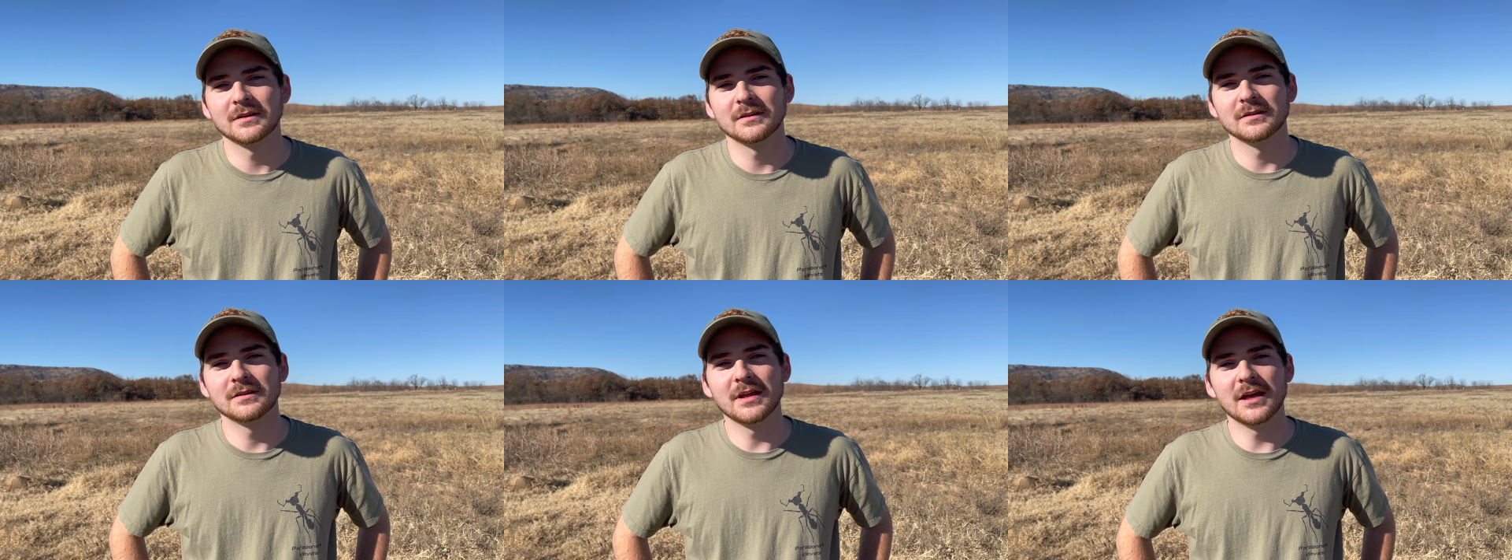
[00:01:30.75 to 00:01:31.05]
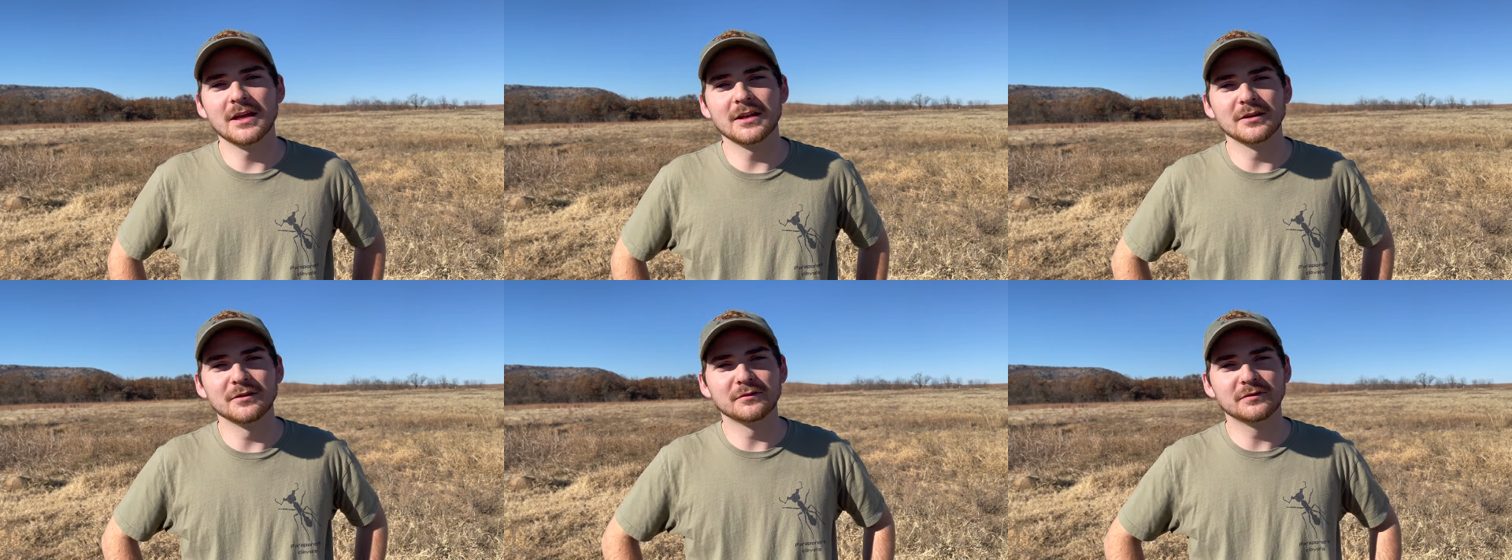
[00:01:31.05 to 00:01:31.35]

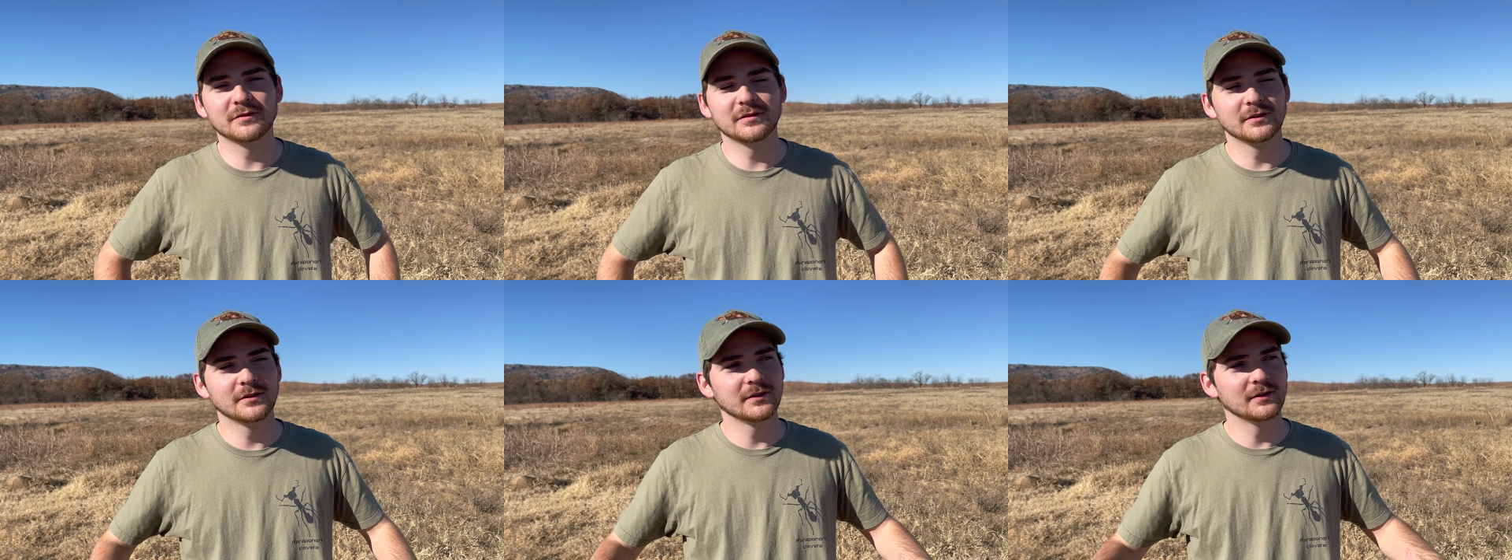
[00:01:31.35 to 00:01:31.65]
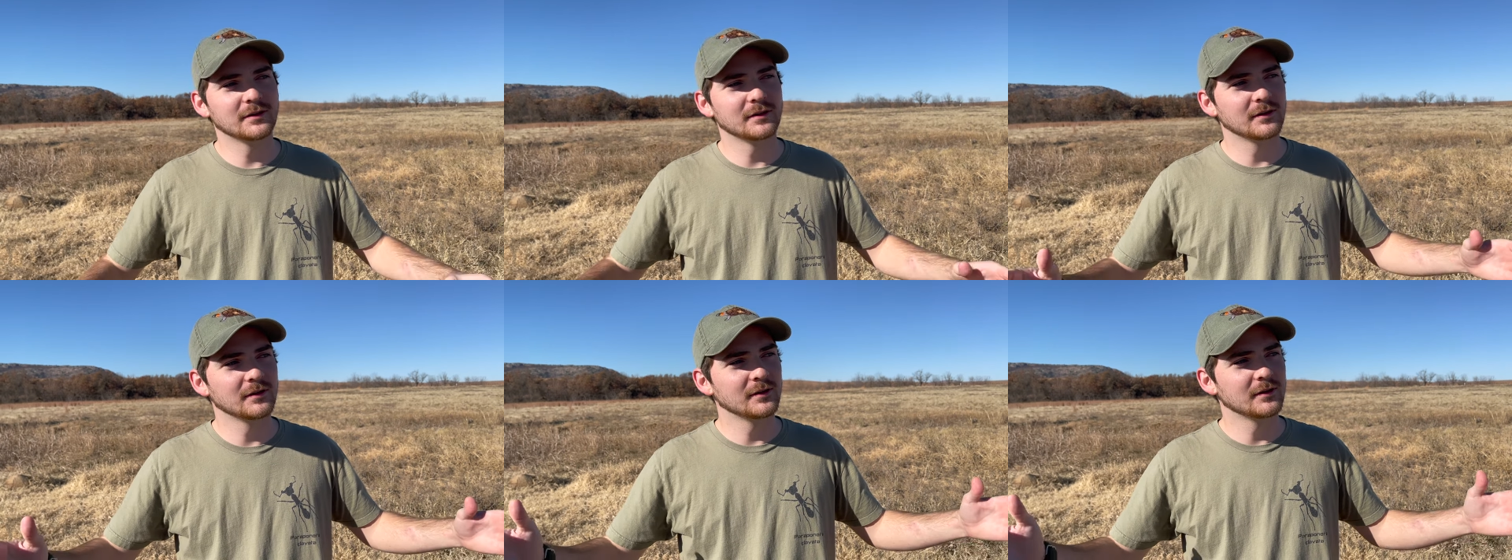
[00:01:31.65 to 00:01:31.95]
native
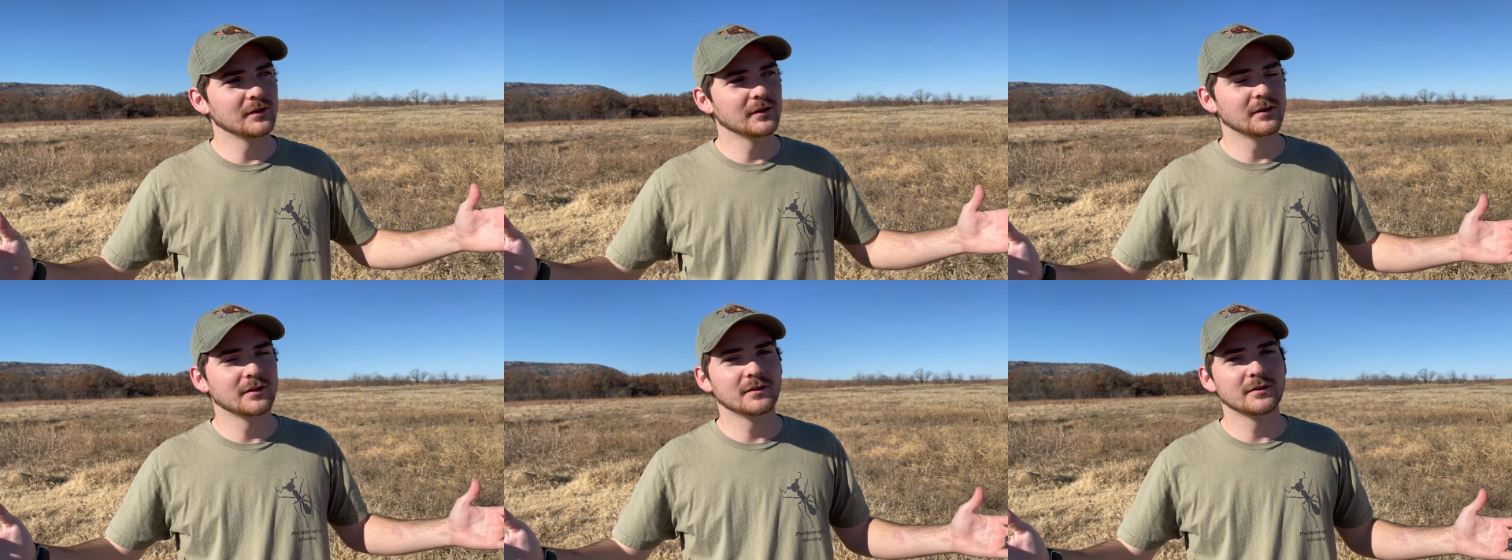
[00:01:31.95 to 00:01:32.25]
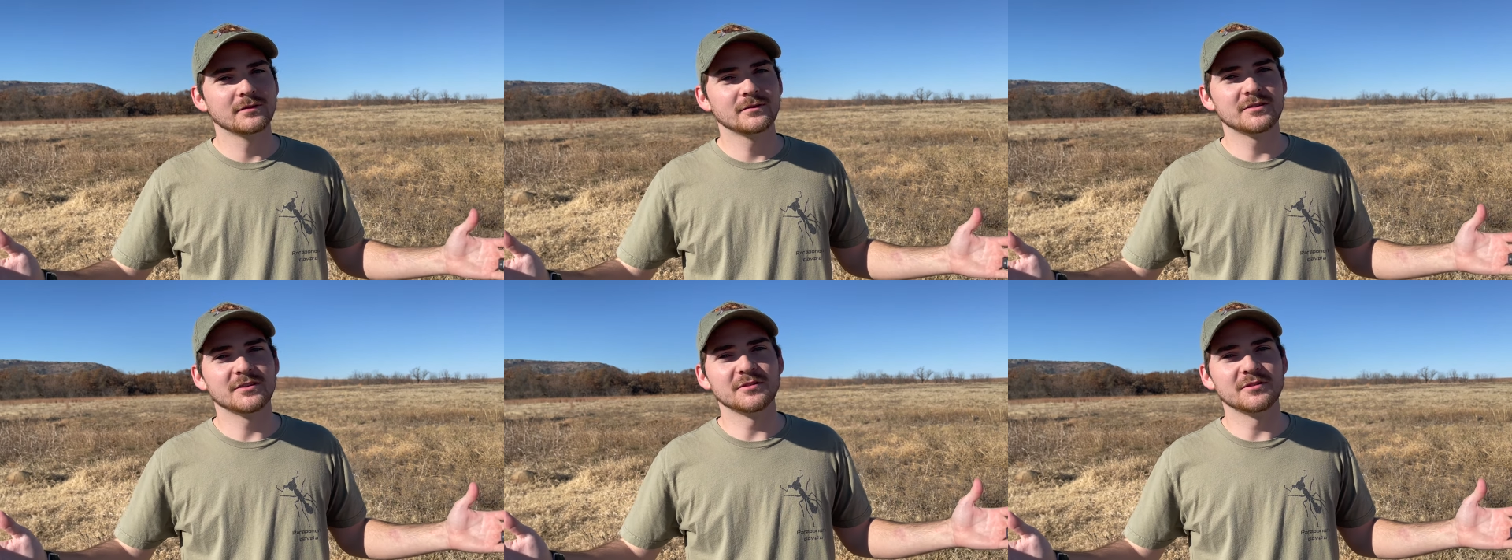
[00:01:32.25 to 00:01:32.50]
to